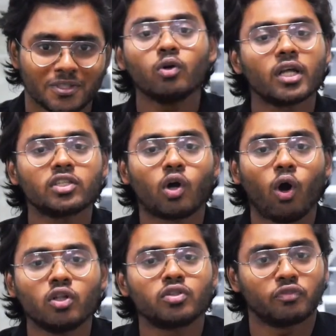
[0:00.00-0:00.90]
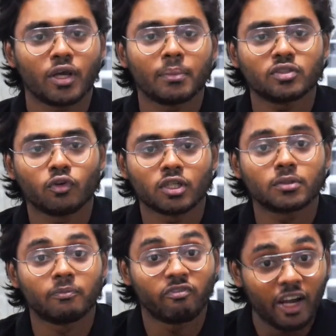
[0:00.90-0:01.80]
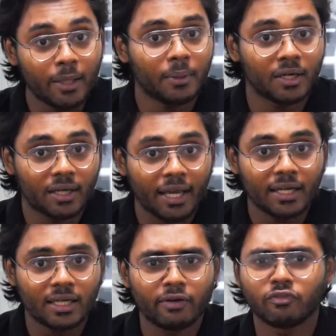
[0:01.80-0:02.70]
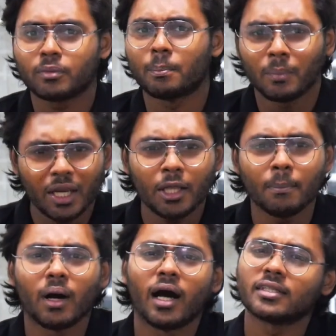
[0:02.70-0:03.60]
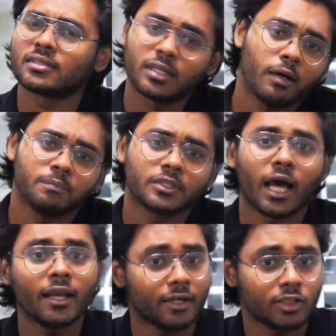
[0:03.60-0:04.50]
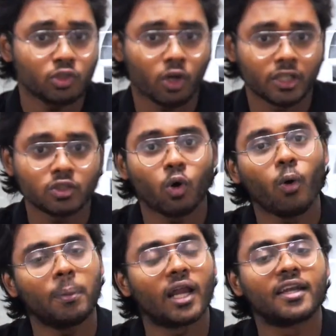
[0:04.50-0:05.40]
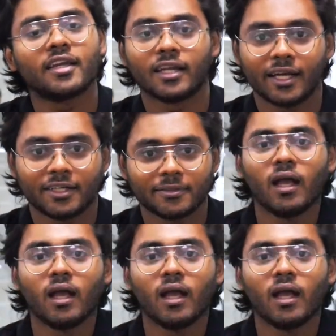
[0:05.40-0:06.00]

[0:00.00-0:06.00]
Kuta is also famous for its vibrant nightlife with many bars, clubs and restaurants open until late.